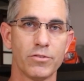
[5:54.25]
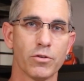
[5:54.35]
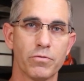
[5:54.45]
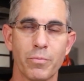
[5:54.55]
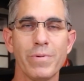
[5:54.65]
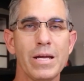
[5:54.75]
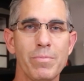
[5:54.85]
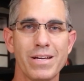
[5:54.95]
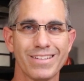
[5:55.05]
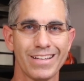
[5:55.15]
So for me,
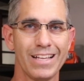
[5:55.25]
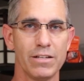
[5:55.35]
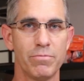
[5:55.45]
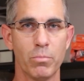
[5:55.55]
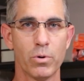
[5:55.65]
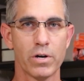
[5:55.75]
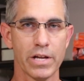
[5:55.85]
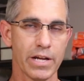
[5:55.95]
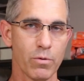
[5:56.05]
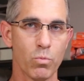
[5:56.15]
because I live more
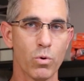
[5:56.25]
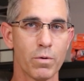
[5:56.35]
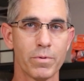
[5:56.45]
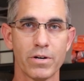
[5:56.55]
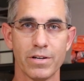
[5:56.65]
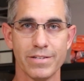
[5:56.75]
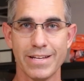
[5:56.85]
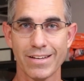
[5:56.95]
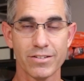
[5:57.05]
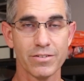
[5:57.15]
in a warmer and
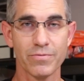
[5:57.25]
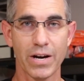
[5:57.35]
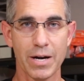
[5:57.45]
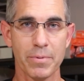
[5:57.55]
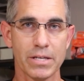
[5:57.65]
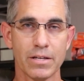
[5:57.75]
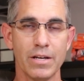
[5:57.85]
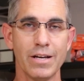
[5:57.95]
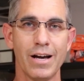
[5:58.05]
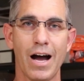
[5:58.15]
desert environment,
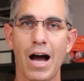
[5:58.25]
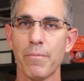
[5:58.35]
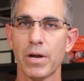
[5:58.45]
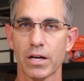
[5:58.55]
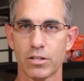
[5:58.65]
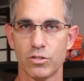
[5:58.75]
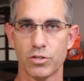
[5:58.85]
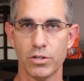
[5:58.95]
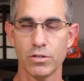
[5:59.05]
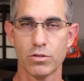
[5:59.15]
I'm not
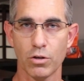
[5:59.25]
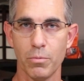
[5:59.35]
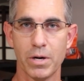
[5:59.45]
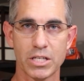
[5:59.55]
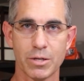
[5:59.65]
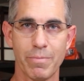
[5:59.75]
concerned so much